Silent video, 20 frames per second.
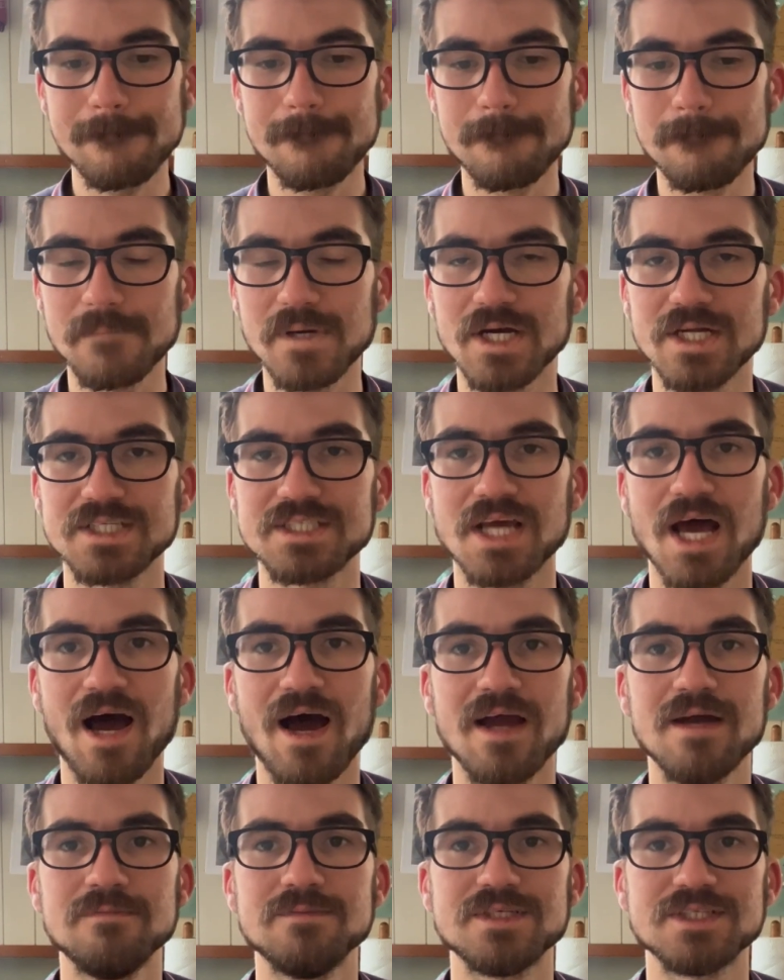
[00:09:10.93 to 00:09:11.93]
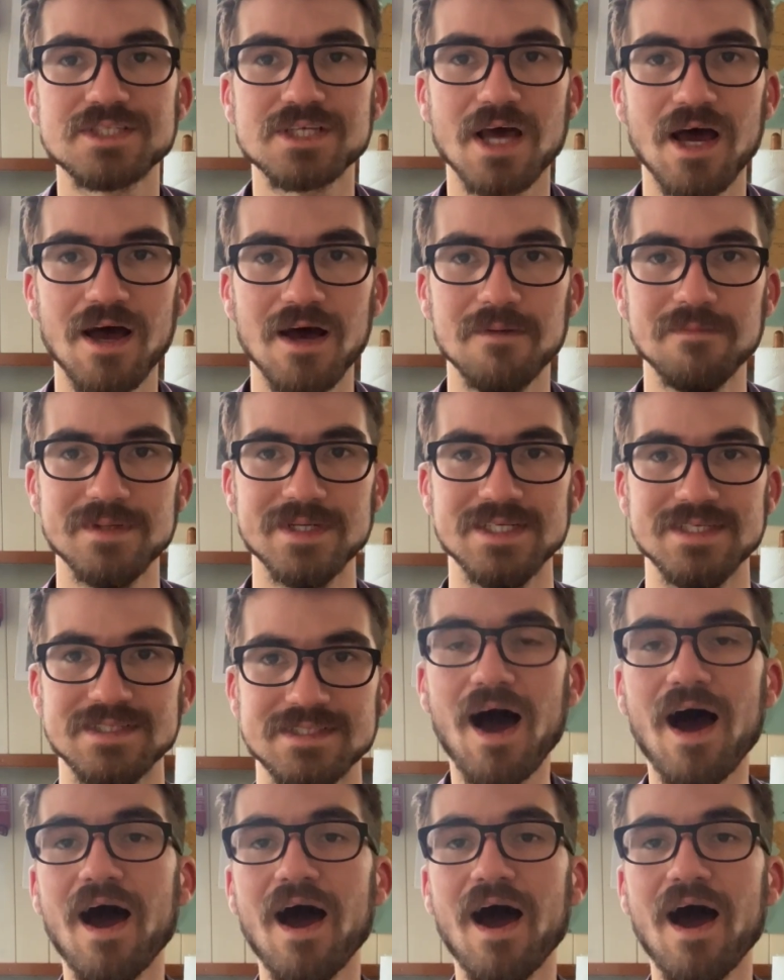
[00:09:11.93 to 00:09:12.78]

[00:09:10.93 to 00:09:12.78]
But I am determined.